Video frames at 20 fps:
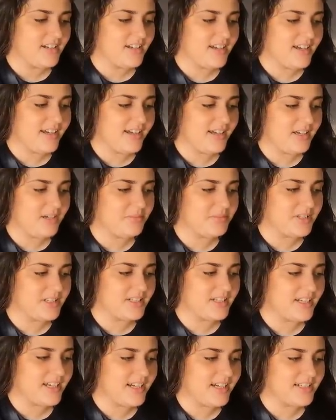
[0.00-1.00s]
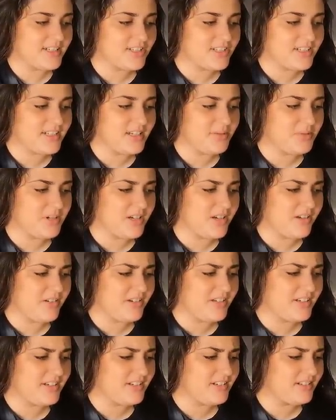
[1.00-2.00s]
Then kind of just keep
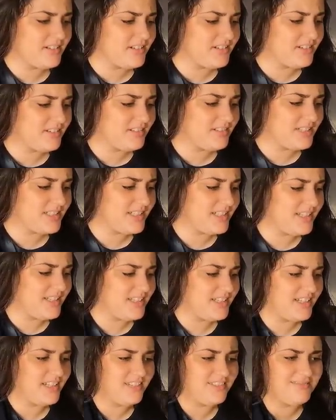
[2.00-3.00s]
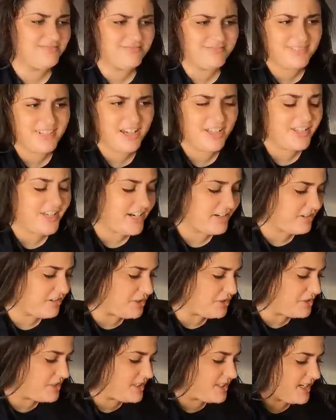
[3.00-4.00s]
going. And then all that
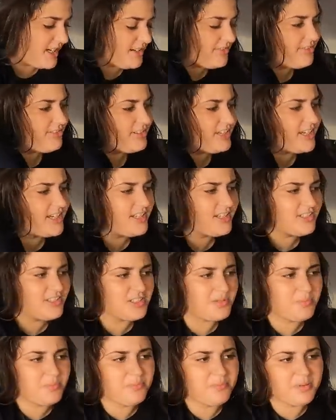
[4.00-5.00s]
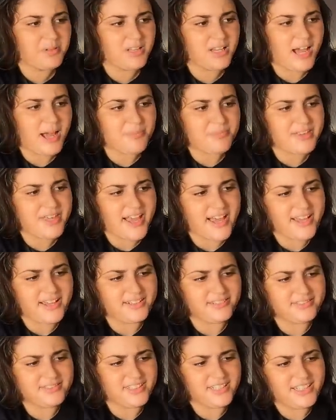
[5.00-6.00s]
gross stuff, just plop
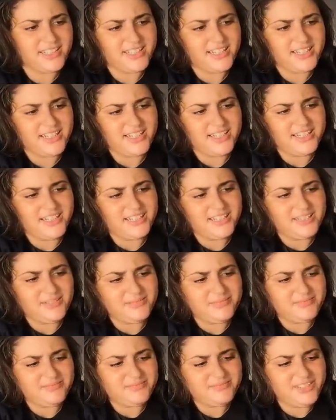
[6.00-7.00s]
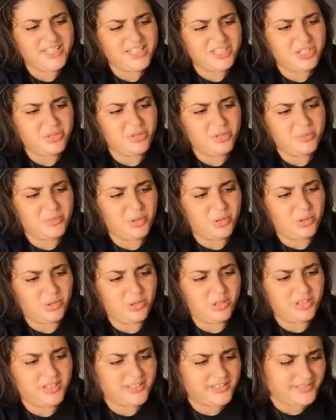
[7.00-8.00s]
that into a
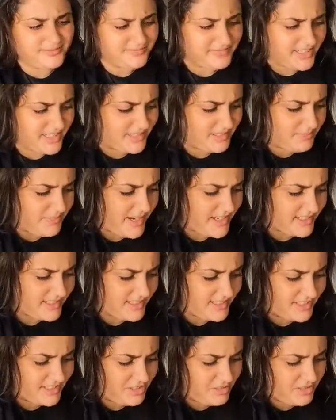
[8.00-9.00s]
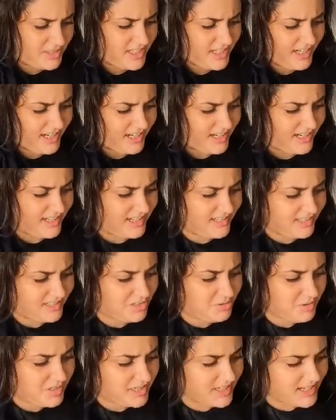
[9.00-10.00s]
bowl as best as you can.
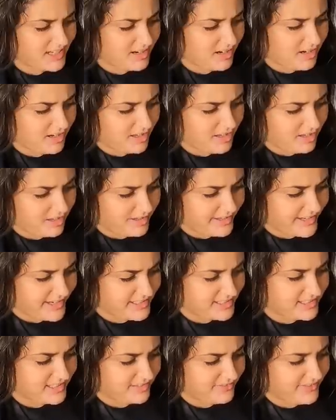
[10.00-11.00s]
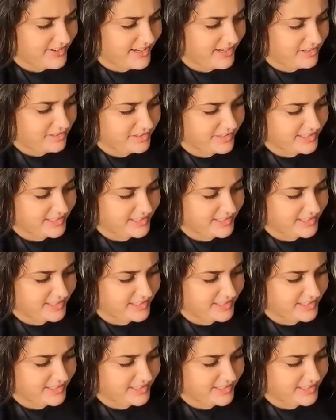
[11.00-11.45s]
You want to get all that stuff out.